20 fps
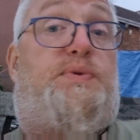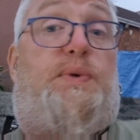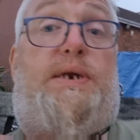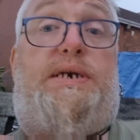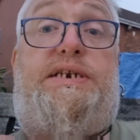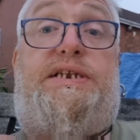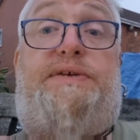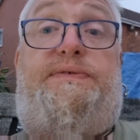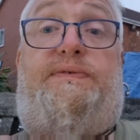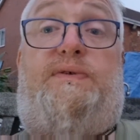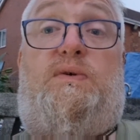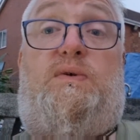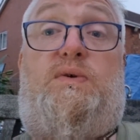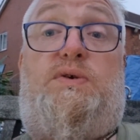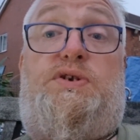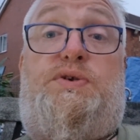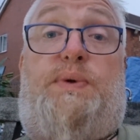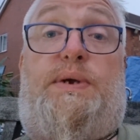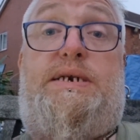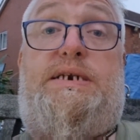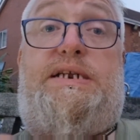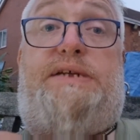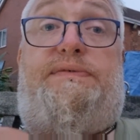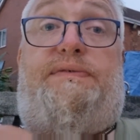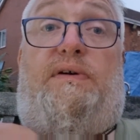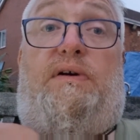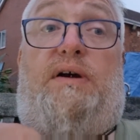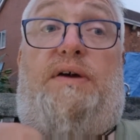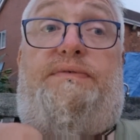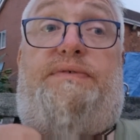
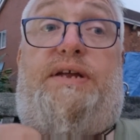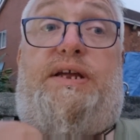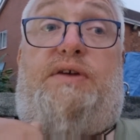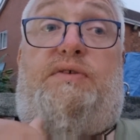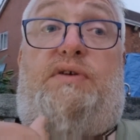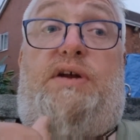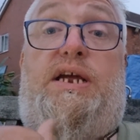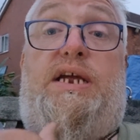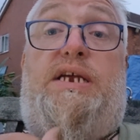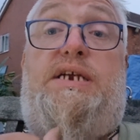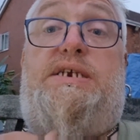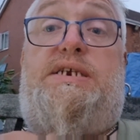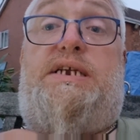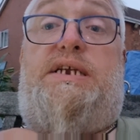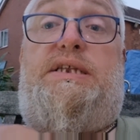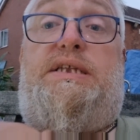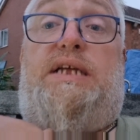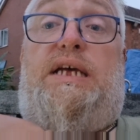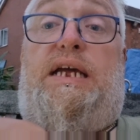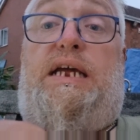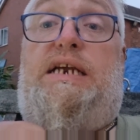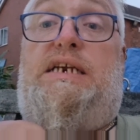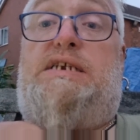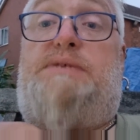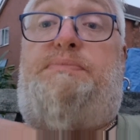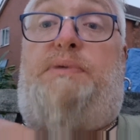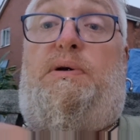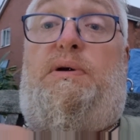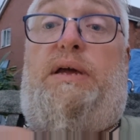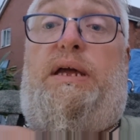24-25 degrees in the heat
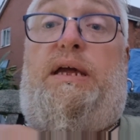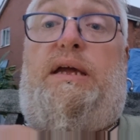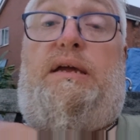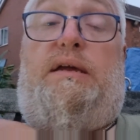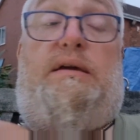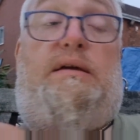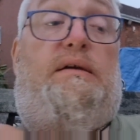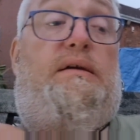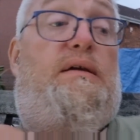spike.